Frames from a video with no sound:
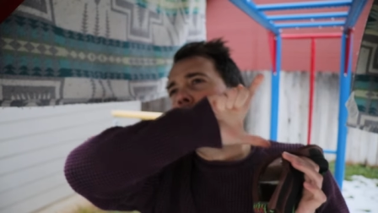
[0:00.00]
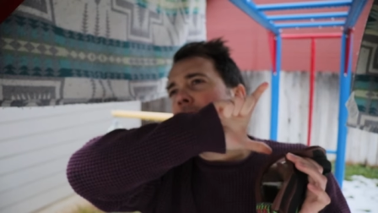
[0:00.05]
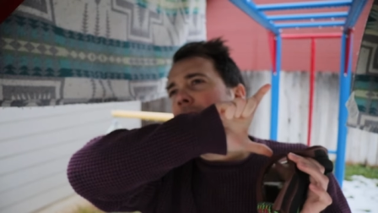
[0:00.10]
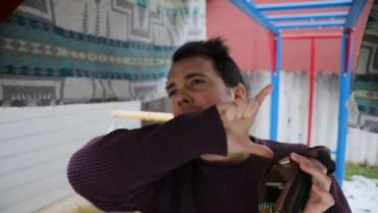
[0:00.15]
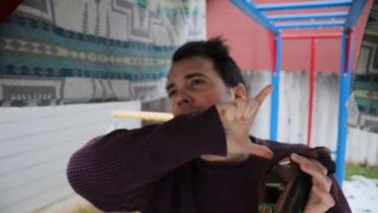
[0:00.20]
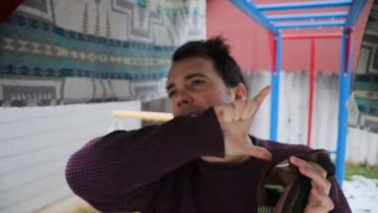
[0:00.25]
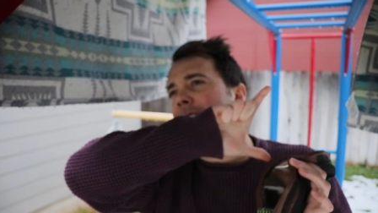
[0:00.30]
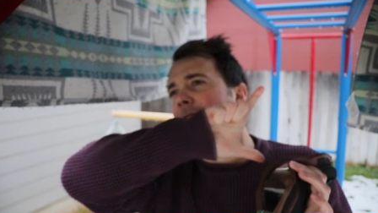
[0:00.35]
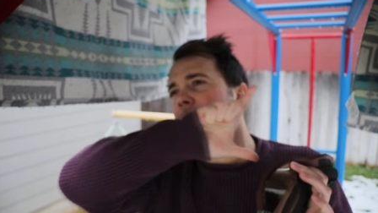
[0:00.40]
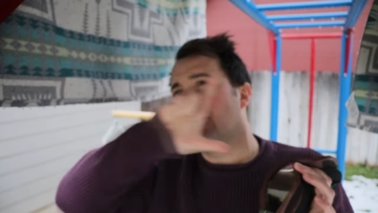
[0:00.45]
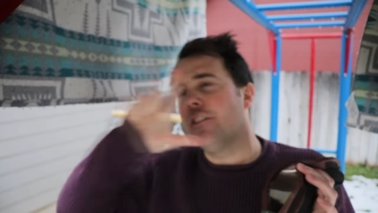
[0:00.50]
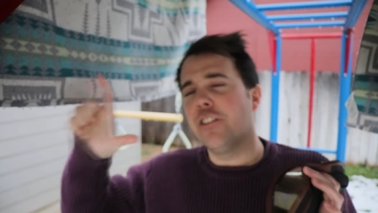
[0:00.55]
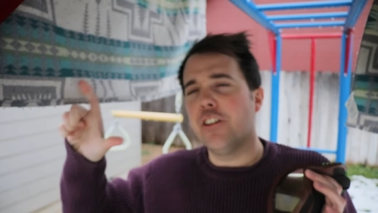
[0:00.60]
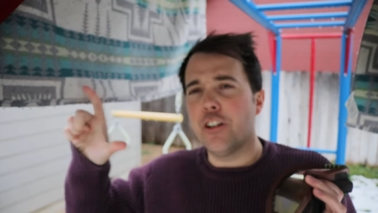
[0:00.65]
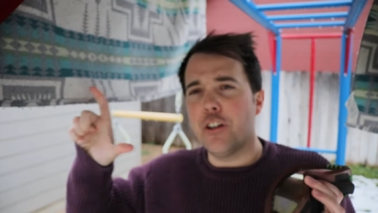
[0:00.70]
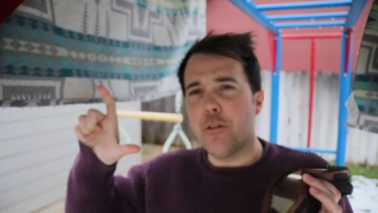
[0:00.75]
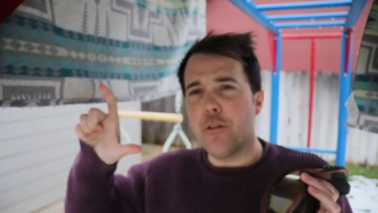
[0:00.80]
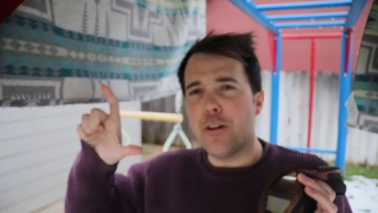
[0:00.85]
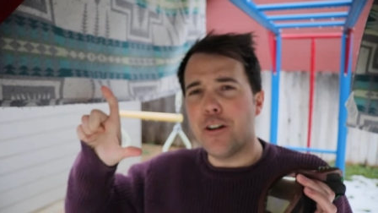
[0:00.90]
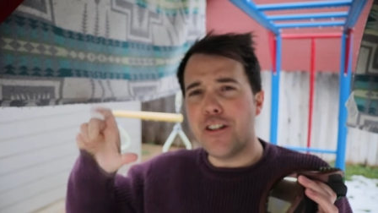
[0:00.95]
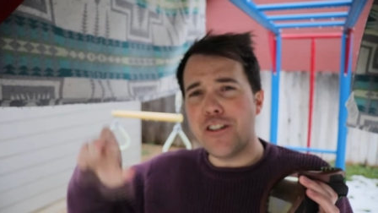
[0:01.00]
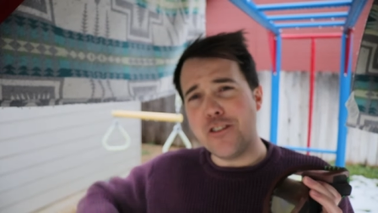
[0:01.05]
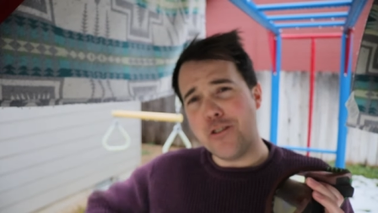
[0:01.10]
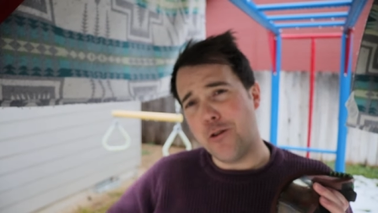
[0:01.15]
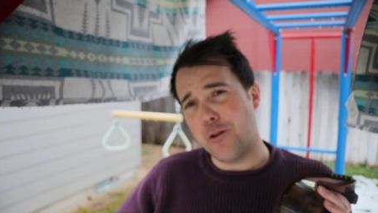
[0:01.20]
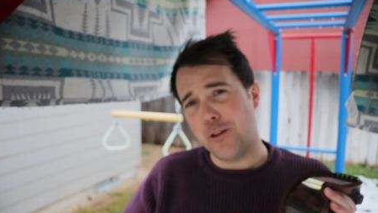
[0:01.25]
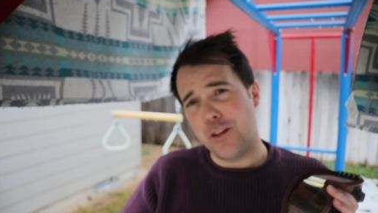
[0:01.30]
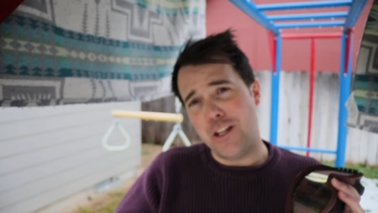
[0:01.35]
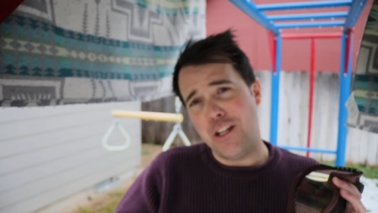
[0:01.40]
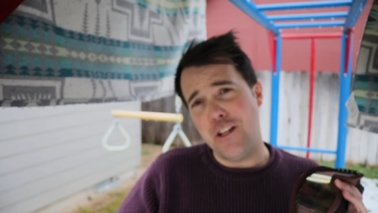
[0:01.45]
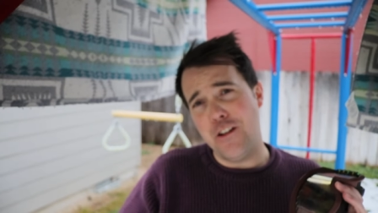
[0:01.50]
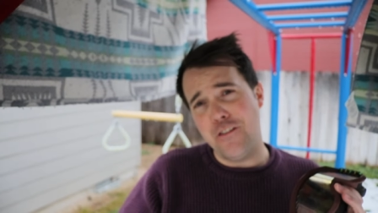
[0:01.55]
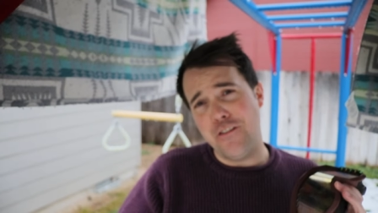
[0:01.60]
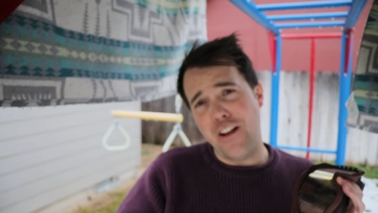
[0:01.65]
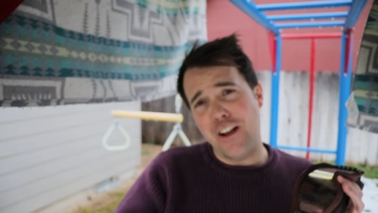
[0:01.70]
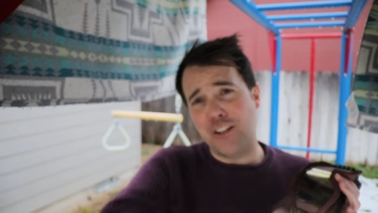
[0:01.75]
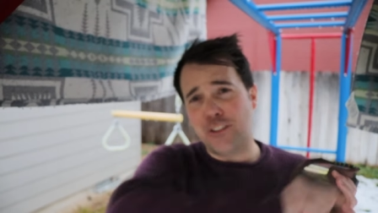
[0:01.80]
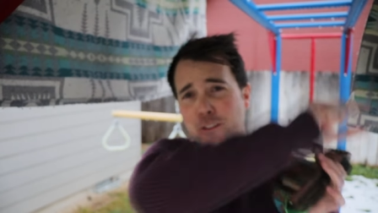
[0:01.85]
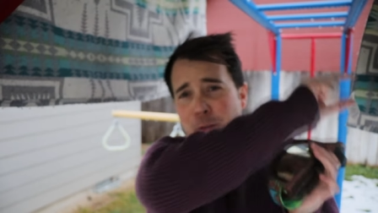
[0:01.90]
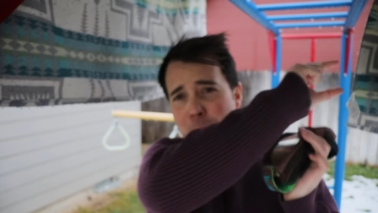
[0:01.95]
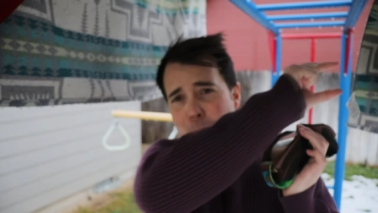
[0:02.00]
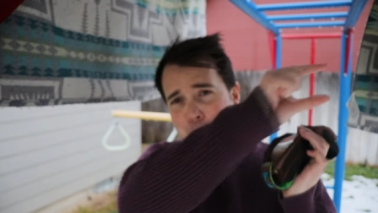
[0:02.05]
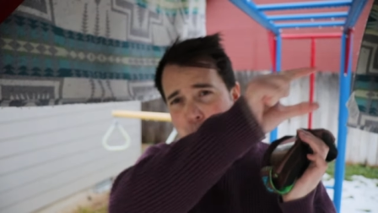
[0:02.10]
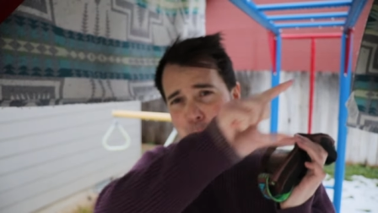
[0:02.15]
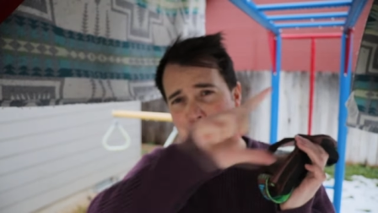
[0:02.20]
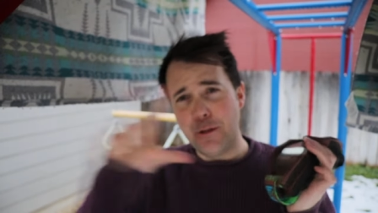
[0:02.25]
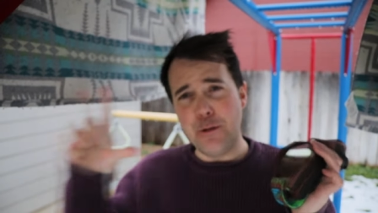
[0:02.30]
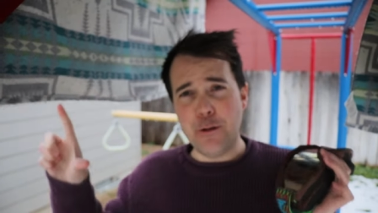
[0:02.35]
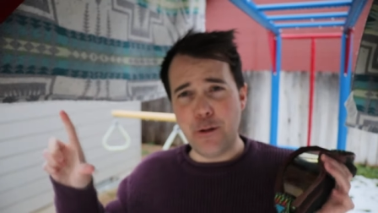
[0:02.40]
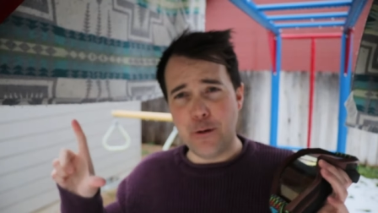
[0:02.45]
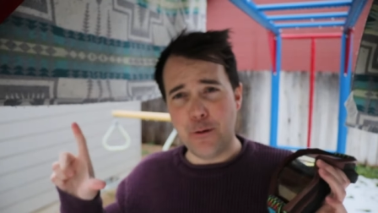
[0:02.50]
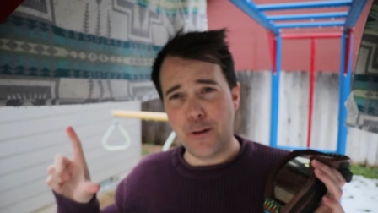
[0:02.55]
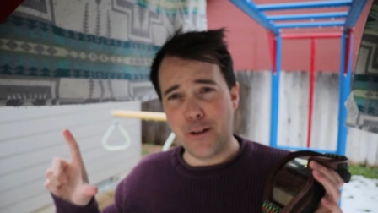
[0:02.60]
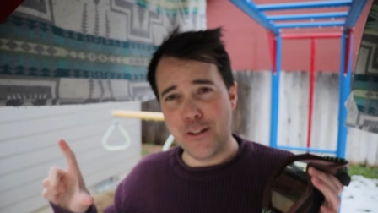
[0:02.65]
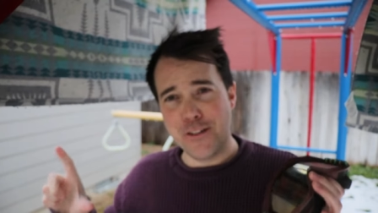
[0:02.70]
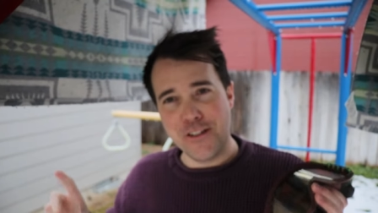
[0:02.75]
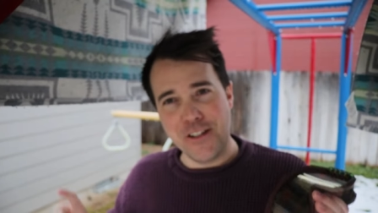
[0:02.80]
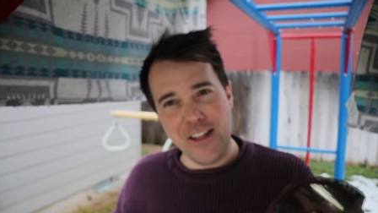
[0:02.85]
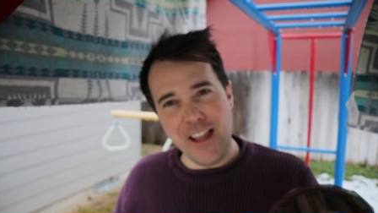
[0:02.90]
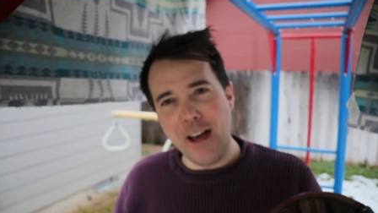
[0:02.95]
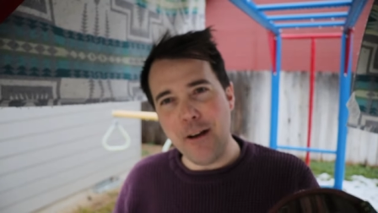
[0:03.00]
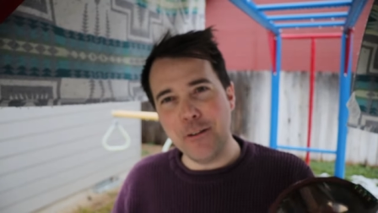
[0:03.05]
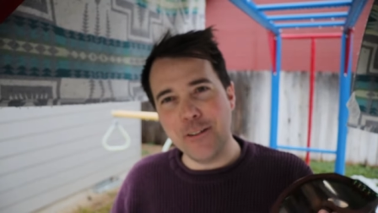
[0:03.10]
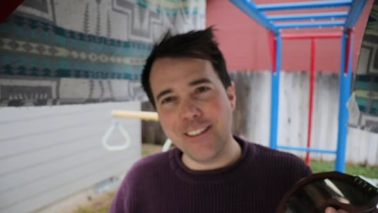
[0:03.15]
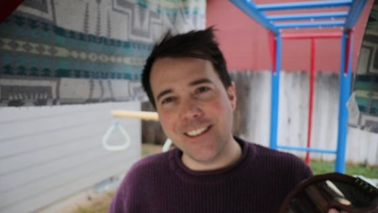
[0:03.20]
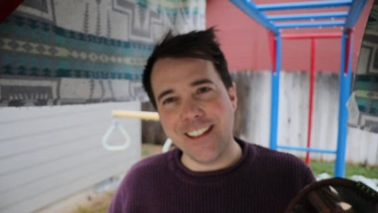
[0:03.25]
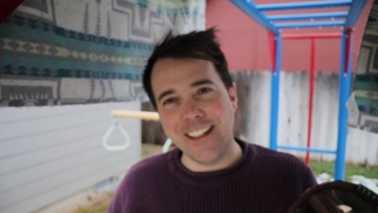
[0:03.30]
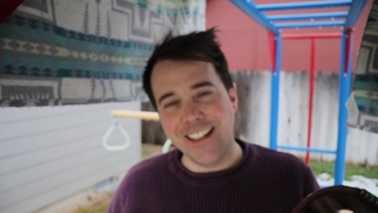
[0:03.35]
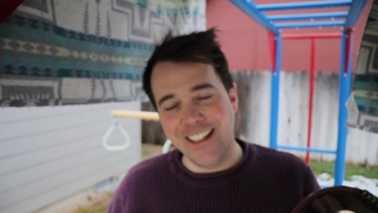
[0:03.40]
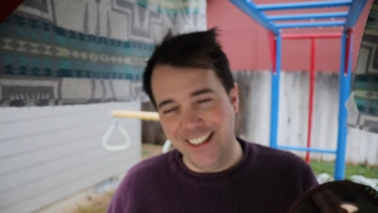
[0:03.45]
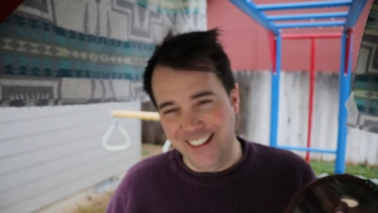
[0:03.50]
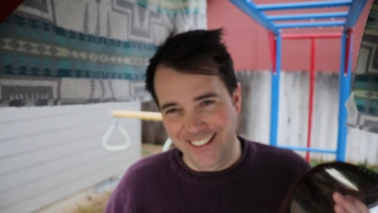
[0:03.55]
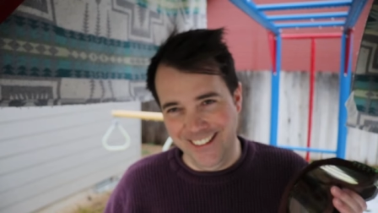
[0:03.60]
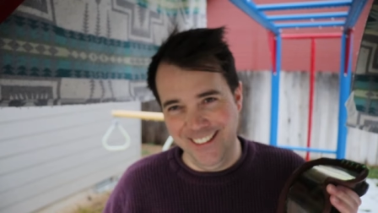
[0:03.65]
silver and orange or the UVEX blue and orange, and that was it.